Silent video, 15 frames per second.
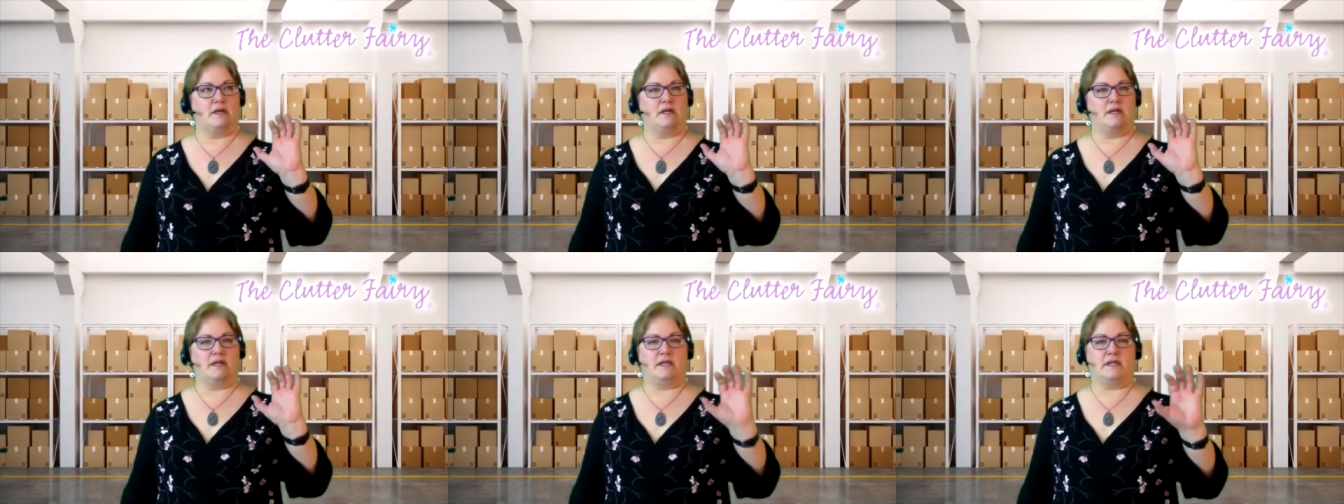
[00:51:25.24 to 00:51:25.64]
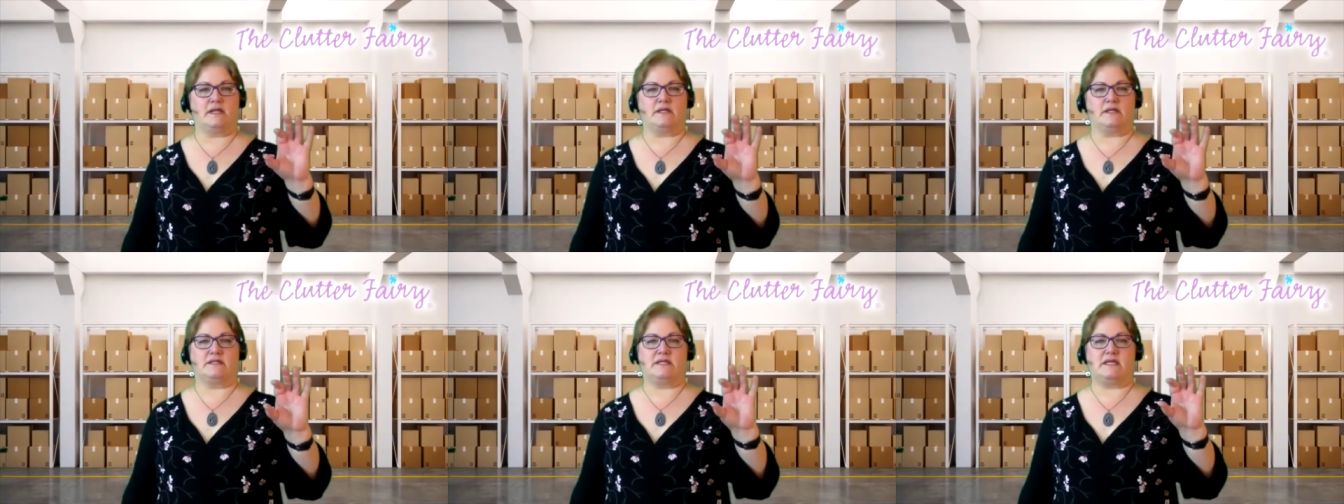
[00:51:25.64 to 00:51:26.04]

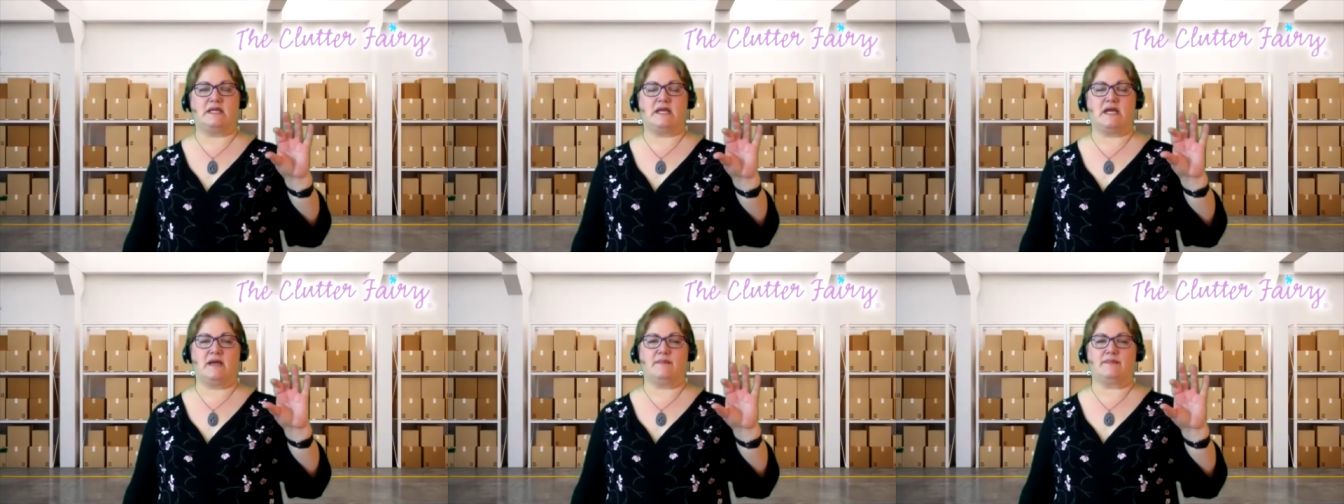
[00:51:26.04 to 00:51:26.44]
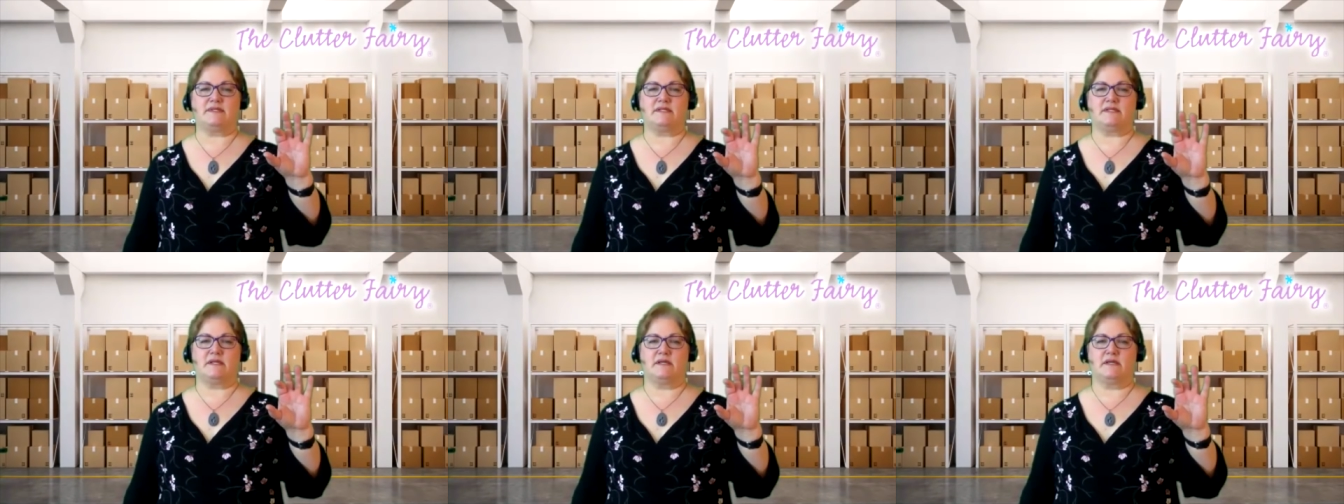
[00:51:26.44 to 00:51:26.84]
little
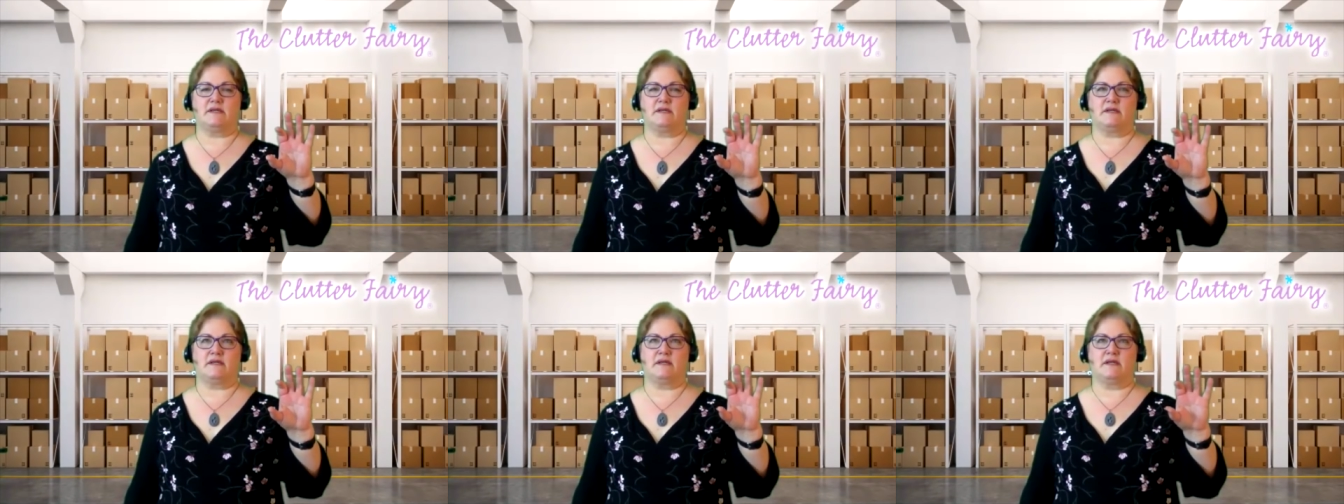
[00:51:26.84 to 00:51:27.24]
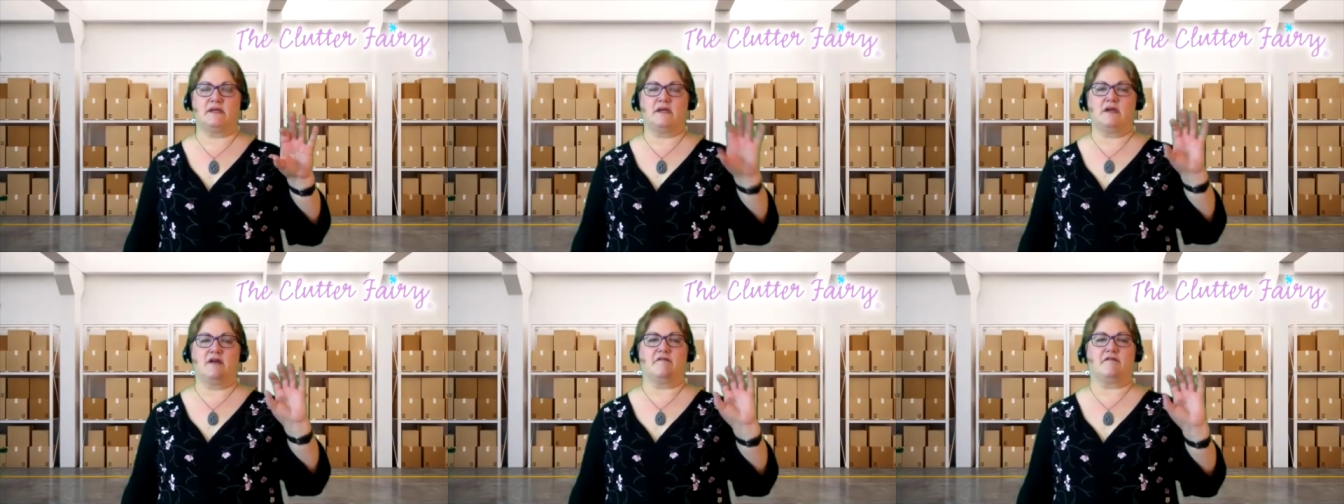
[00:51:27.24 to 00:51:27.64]
teacups
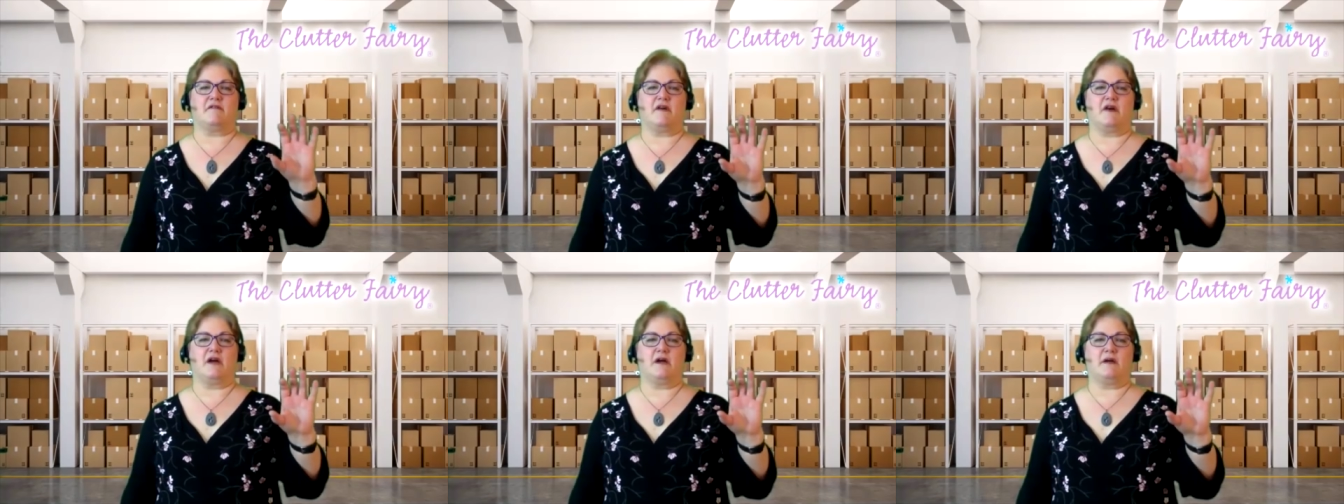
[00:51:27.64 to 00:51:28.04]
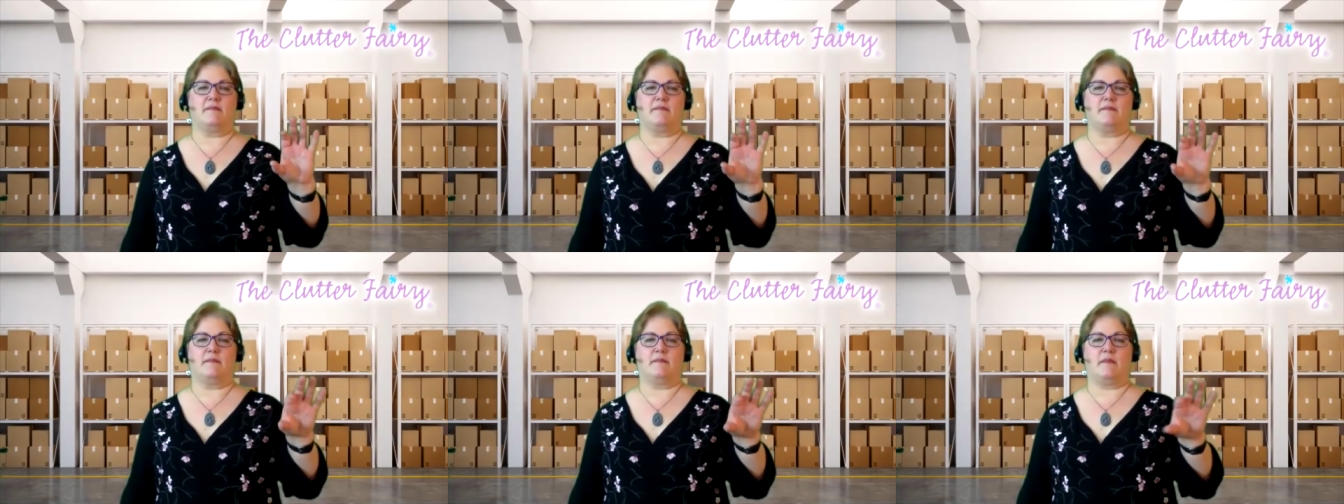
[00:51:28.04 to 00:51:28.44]
from
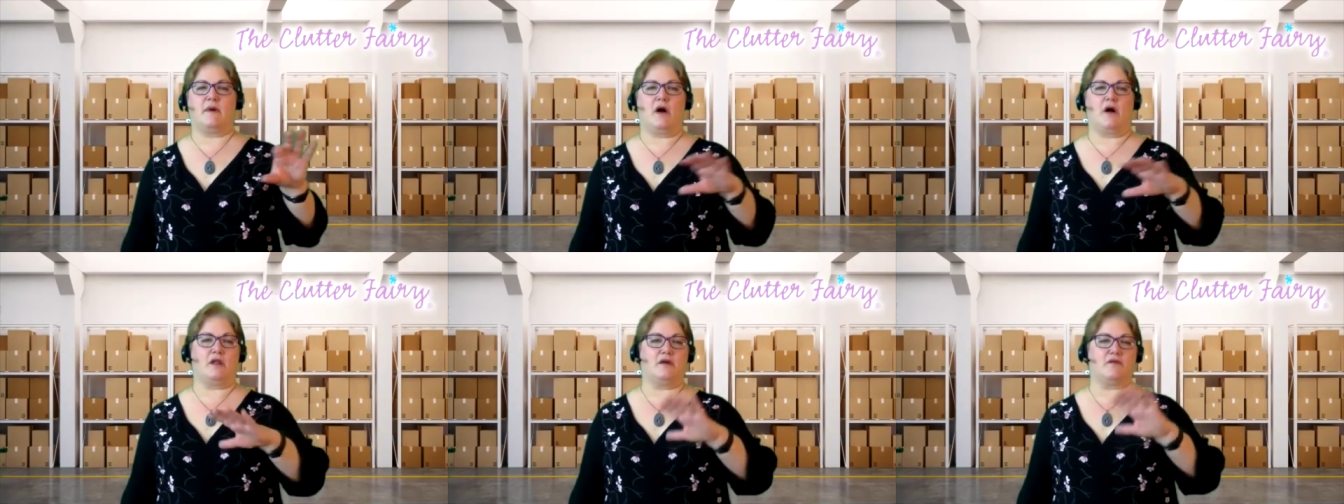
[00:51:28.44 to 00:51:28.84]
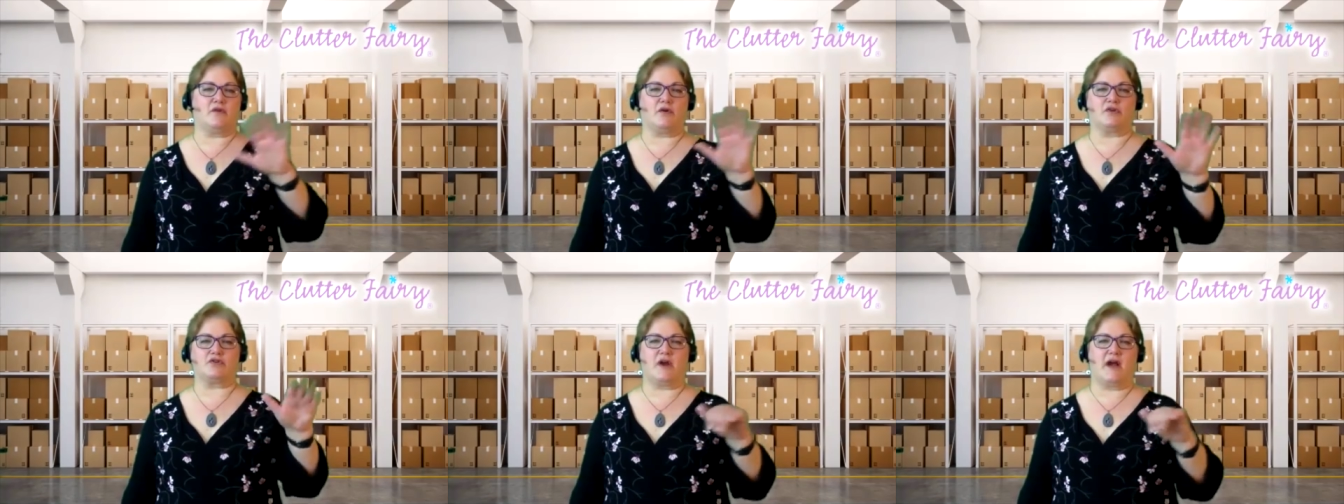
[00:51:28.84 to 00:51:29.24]
all over
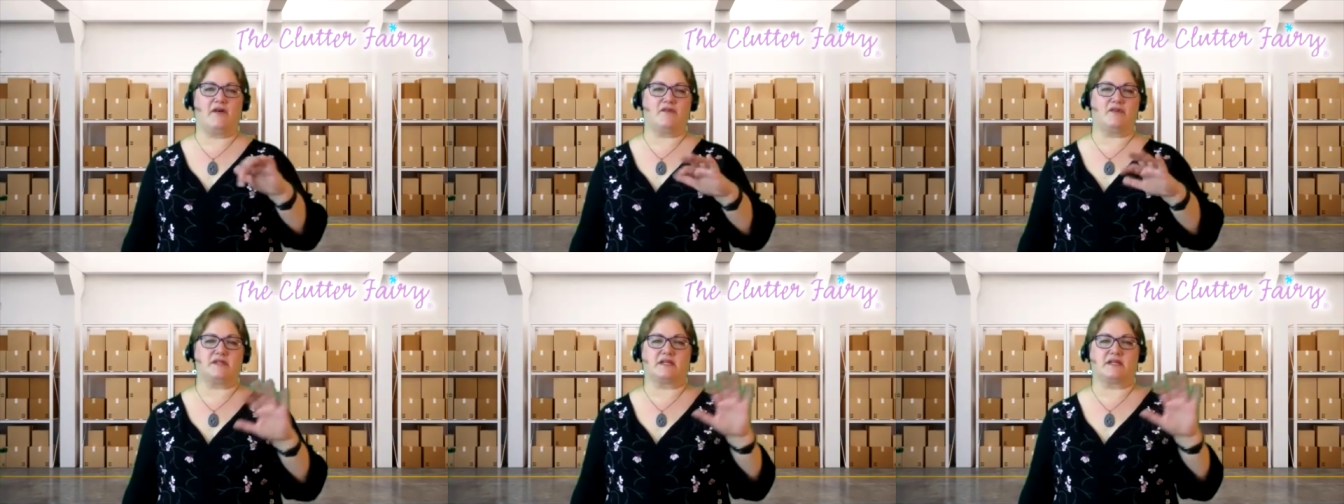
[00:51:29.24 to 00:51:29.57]
her travels.